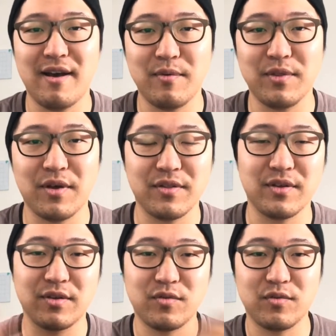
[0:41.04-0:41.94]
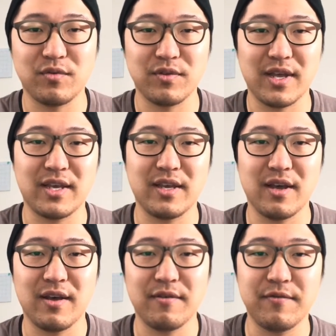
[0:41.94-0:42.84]
with all the cool like
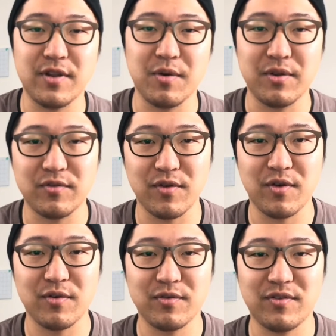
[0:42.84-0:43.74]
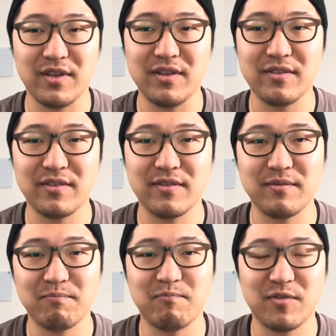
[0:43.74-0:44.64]
video intro scenes
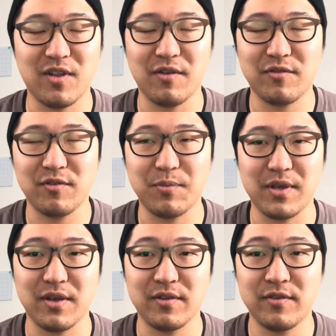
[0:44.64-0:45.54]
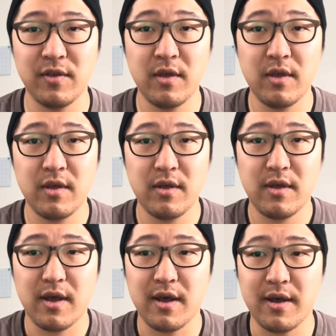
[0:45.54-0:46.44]
and stuff, just because
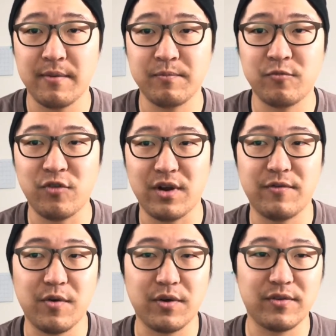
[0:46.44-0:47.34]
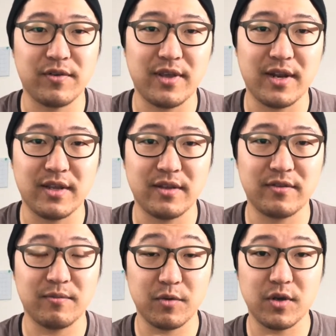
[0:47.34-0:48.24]
I'm trying to focus on getting
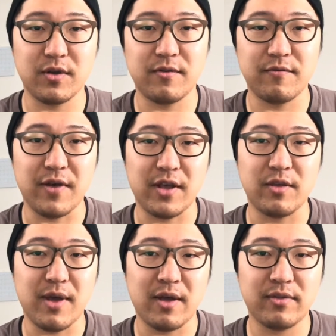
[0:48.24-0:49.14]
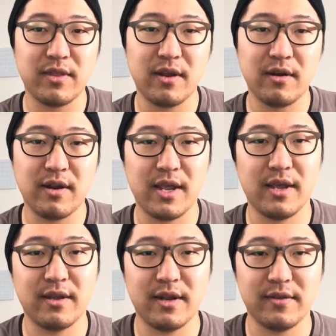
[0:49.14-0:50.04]
some good value out there.
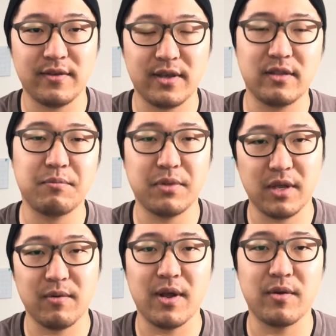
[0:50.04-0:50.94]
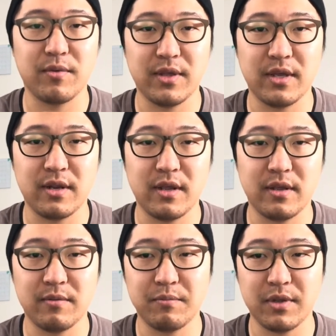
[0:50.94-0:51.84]
And as I get to play around with it
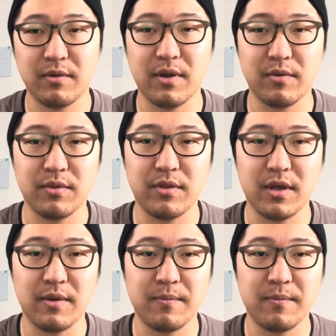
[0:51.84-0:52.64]
and play around with